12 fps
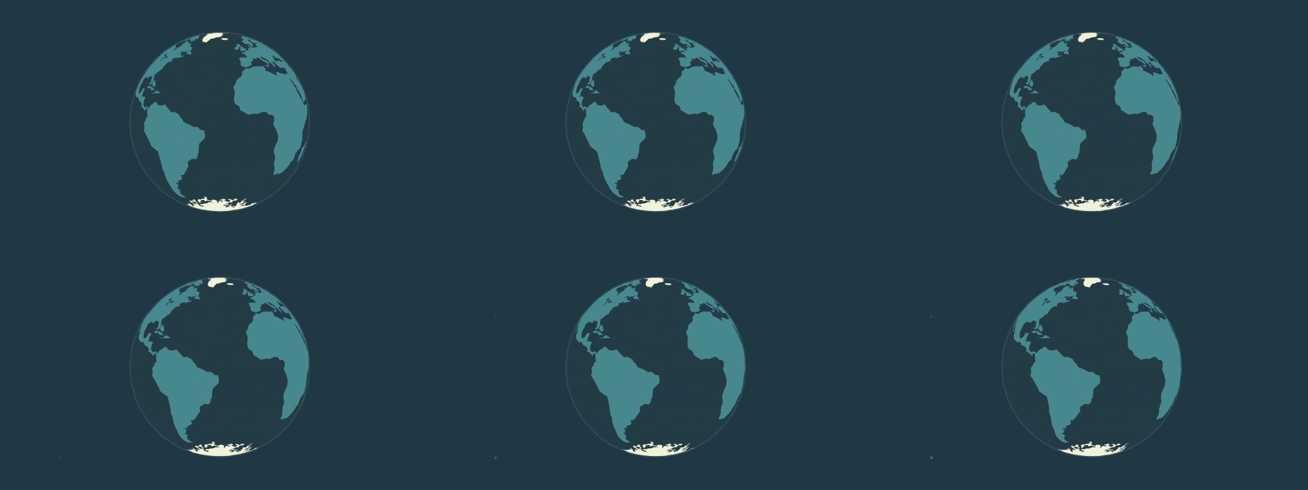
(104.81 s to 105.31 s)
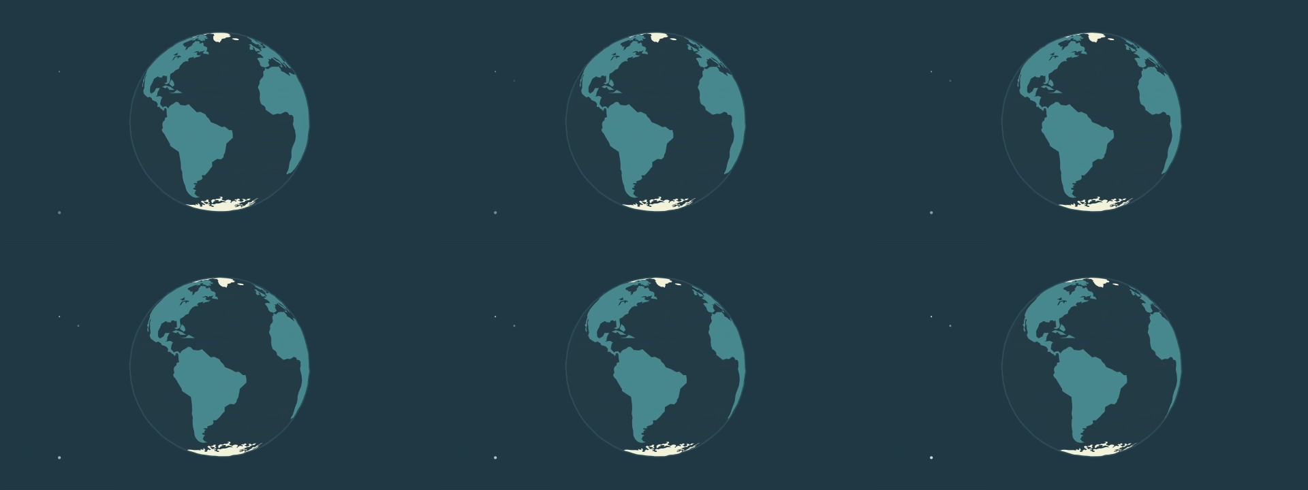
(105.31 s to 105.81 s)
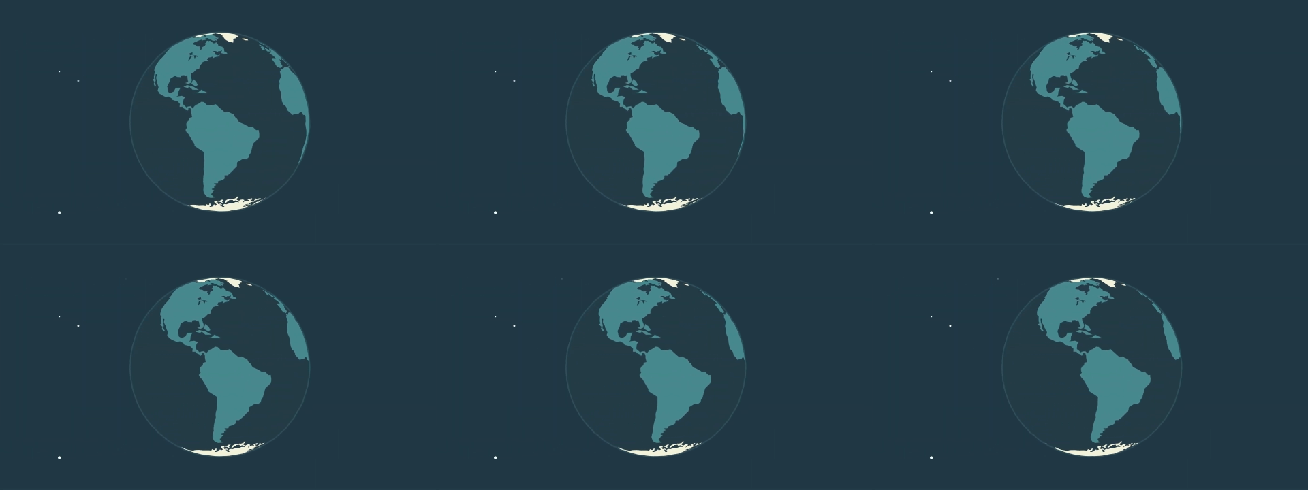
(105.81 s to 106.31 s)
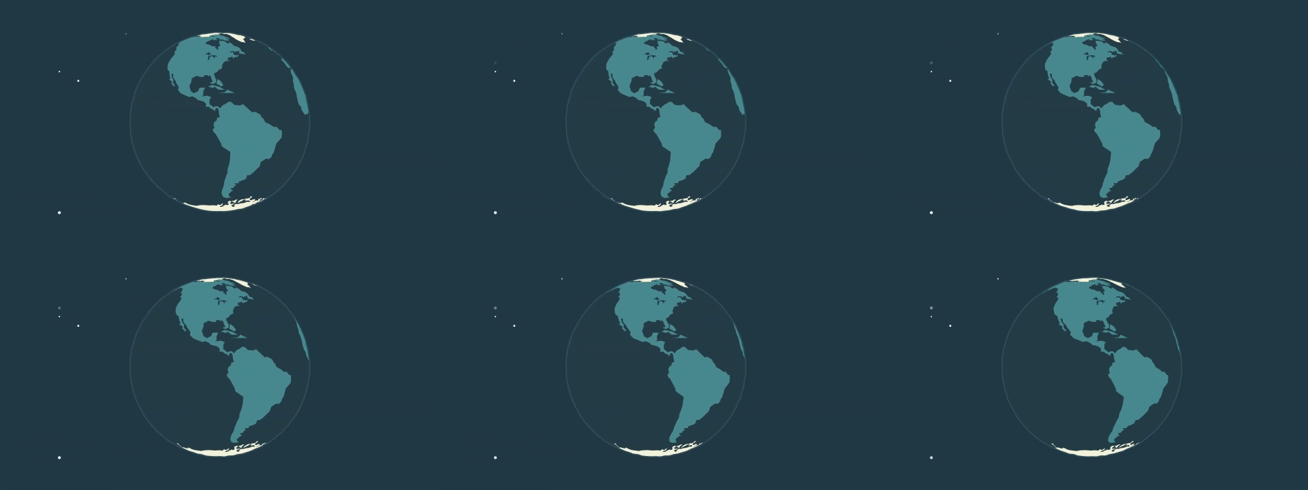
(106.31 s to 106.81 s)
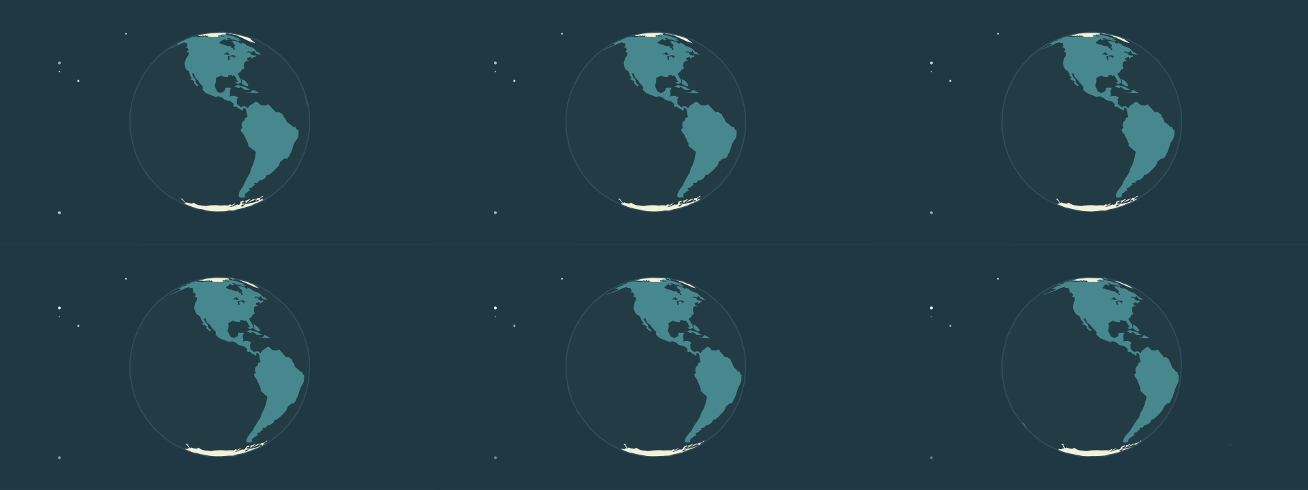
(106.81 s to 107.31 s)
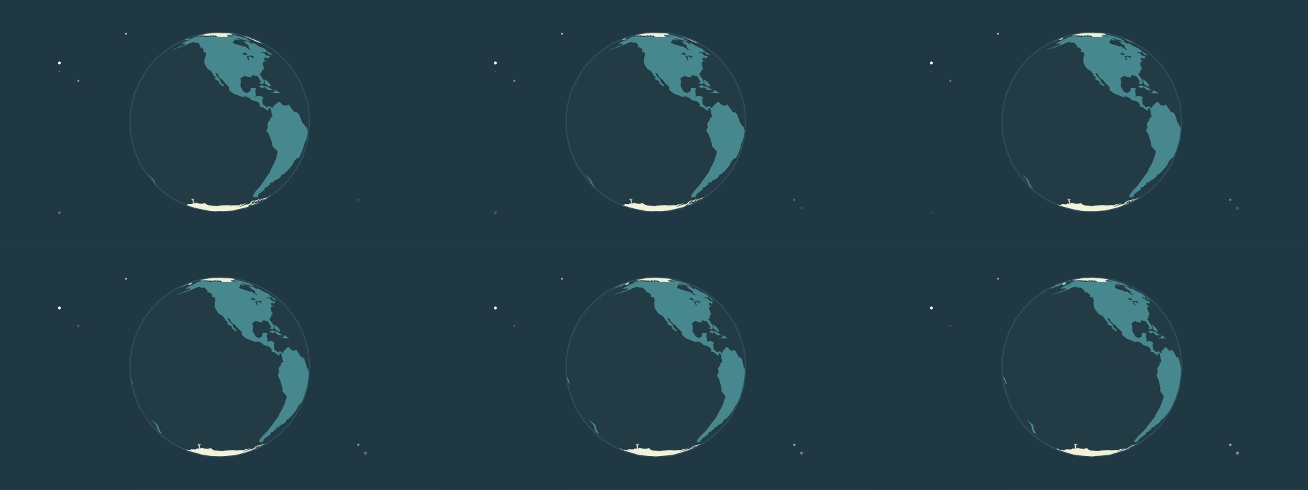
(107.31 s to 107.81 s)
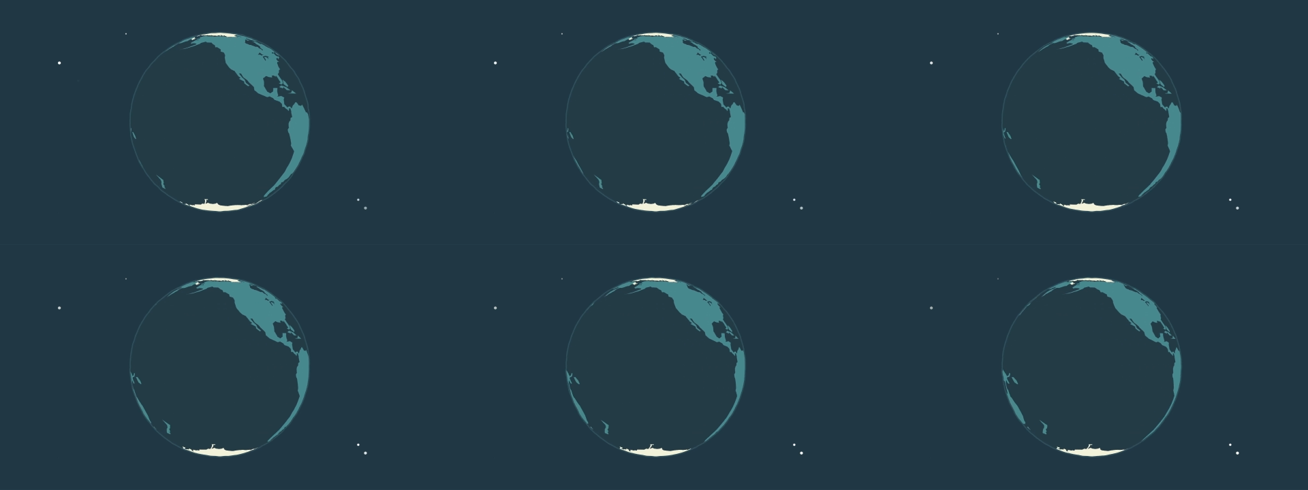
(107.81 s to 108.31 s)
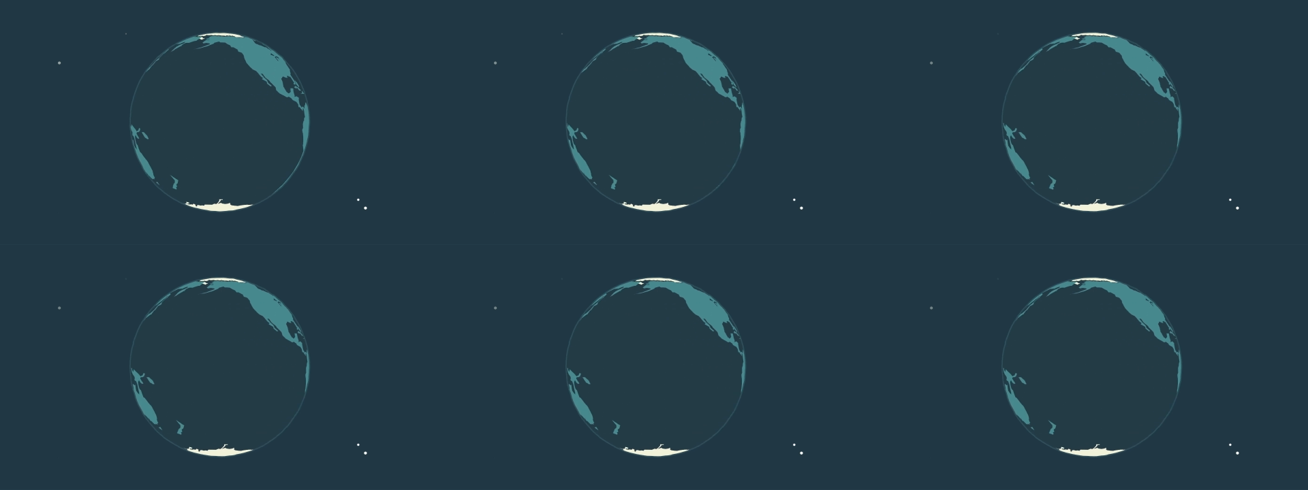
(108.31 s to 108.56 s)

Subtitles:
No face is visible, so there are no lips to read.